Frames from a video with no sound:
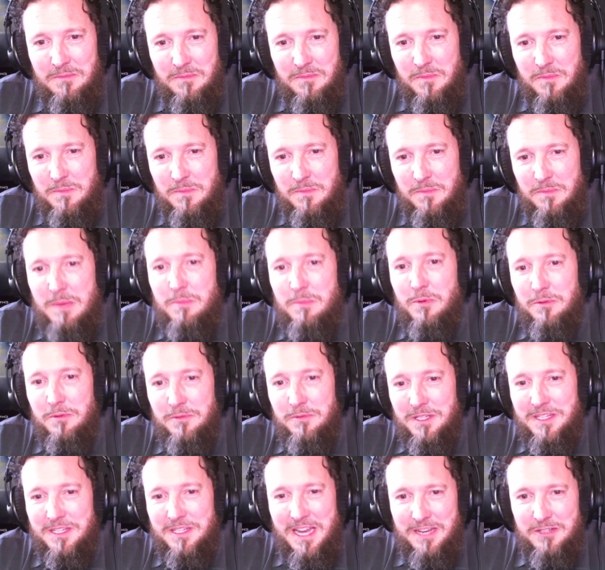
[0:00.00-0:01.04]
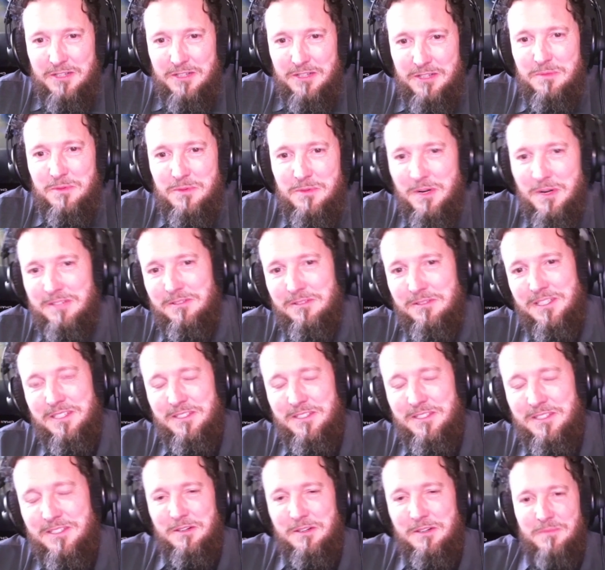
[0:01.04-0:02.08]
people that can answer them directly.
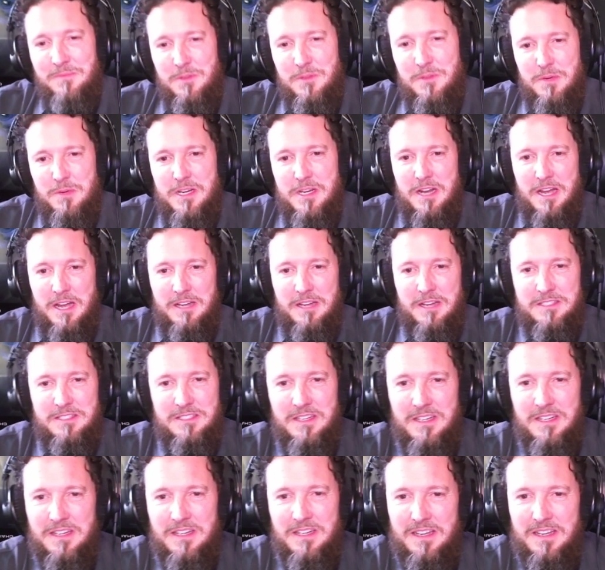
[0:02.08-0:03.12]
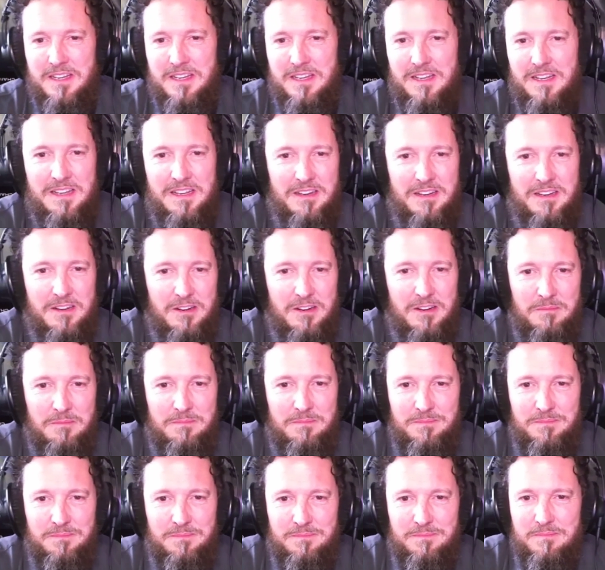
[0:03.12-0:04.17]
So it's pretty nice. There
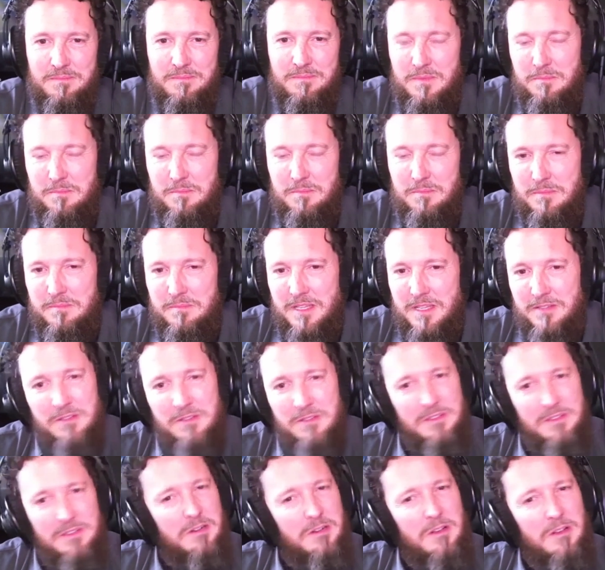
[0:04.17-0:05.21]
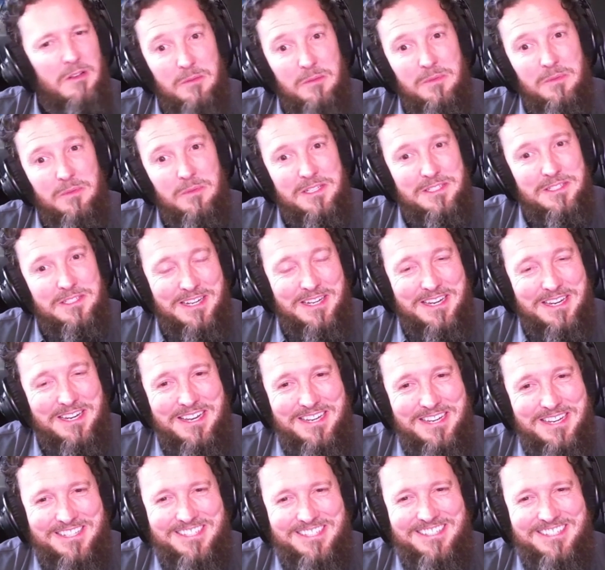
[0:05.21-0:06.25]
are a lot of places, I
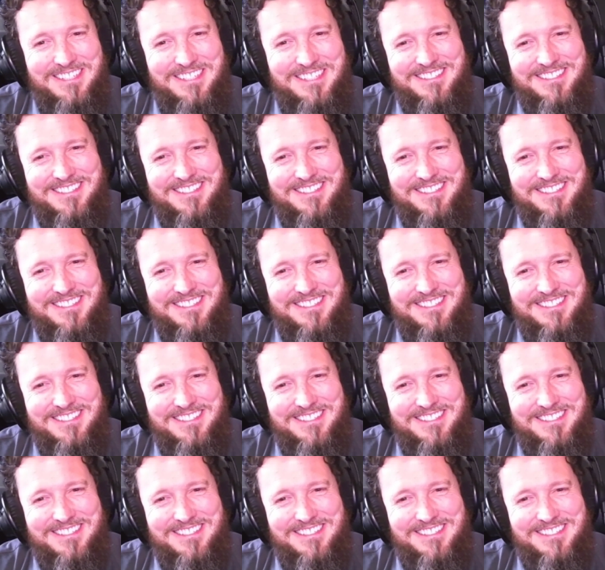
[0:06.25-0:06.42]
guess.